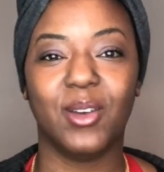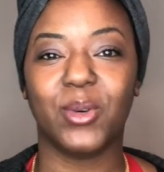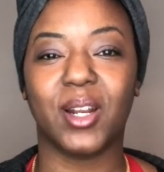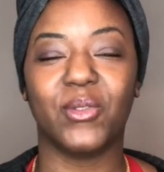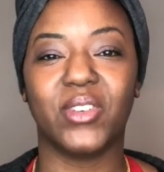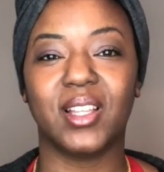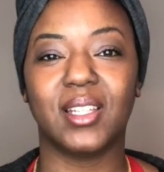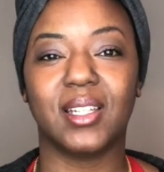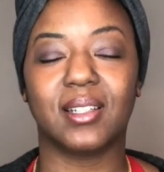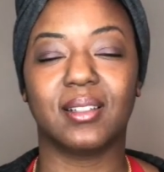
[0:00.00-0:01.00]
when I'm
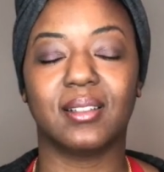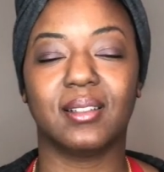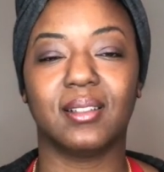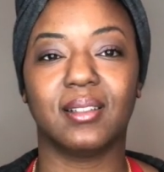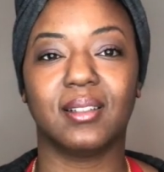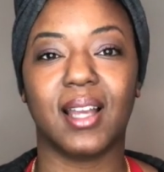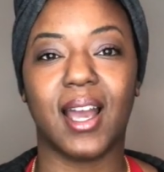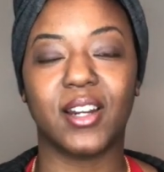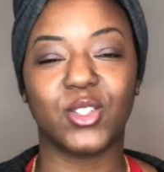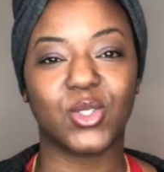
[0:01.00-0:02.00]
feeling
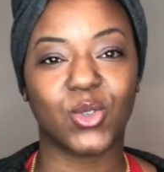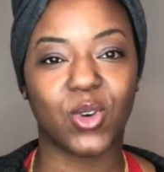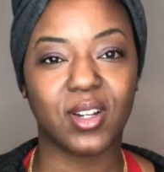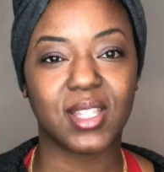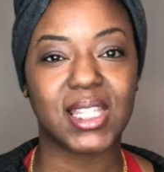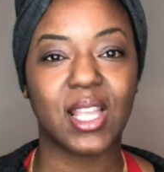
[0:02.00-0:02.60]
out of sorts,